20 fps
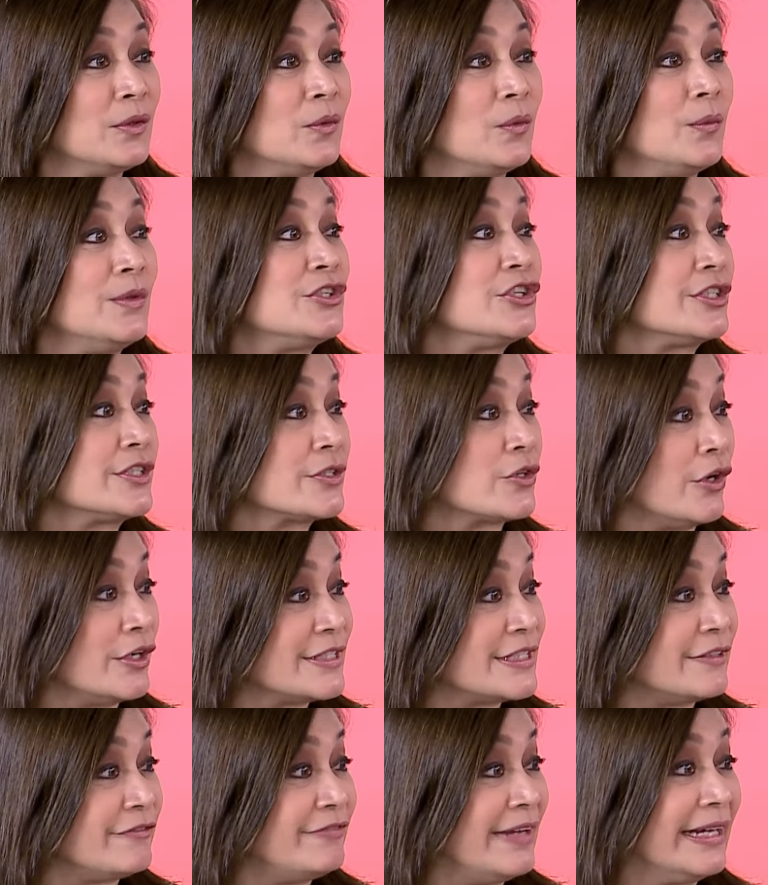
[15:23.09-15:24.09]
which is
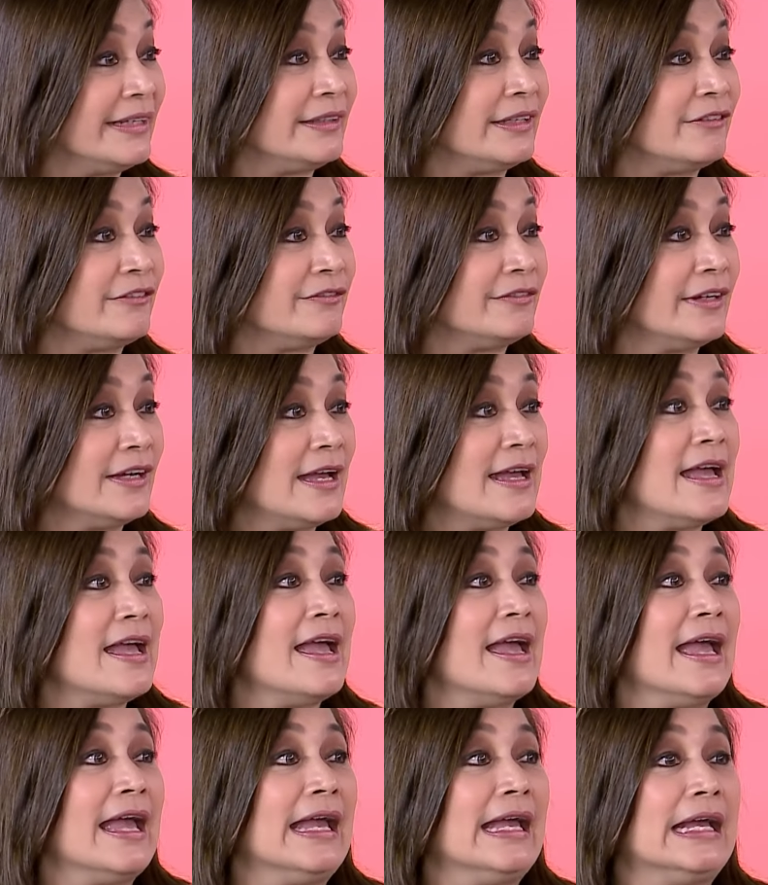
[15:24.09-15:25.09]
cost-effective.
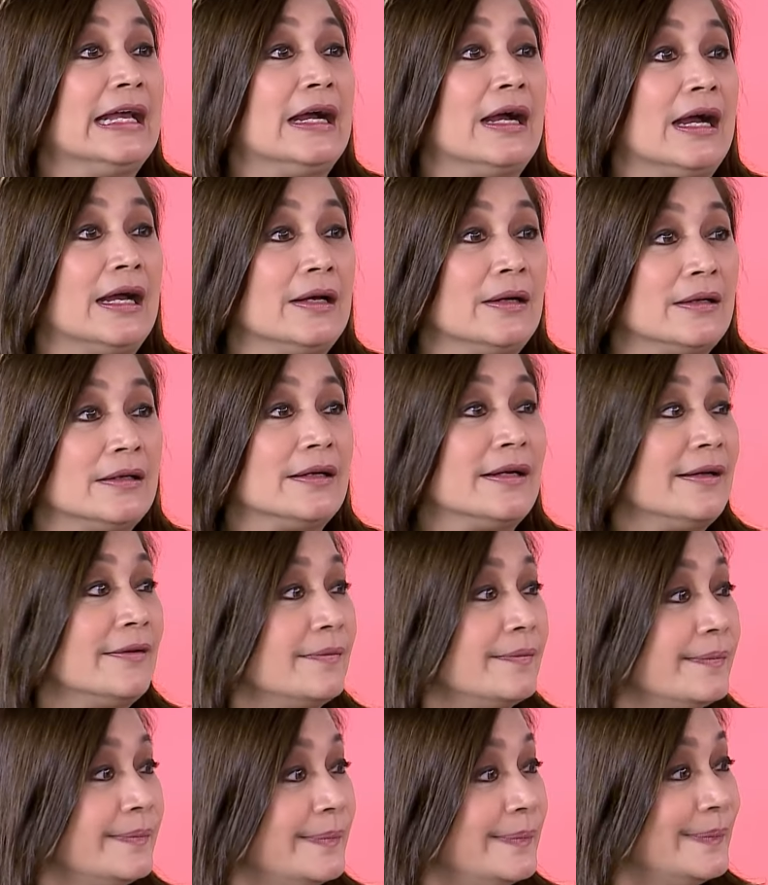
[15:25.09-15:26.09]
Oh, no,
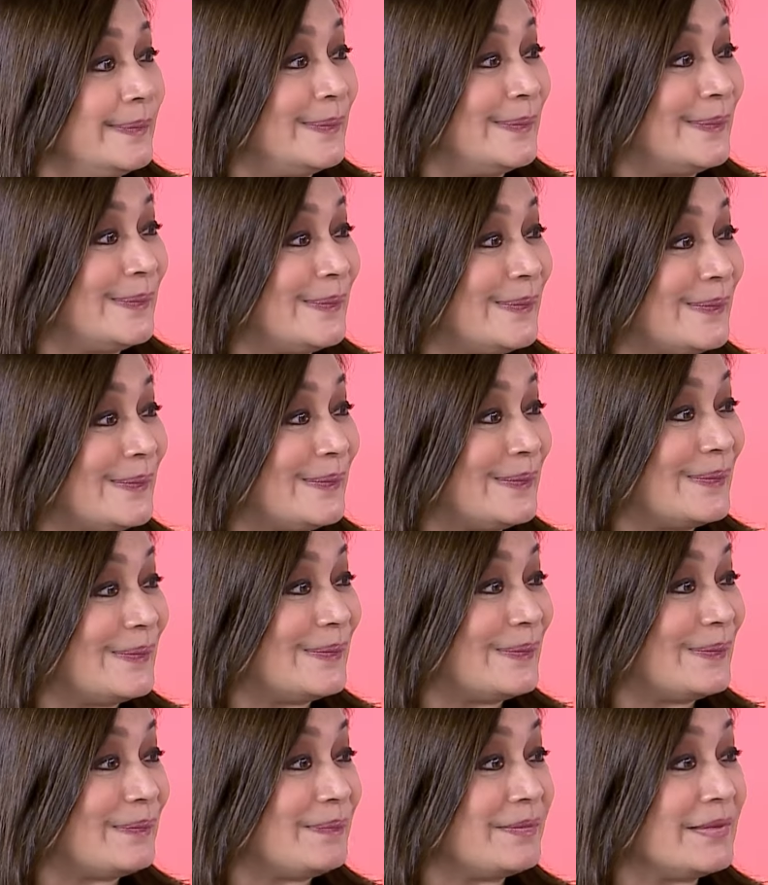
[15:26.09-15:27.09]
that hasn't been done yet.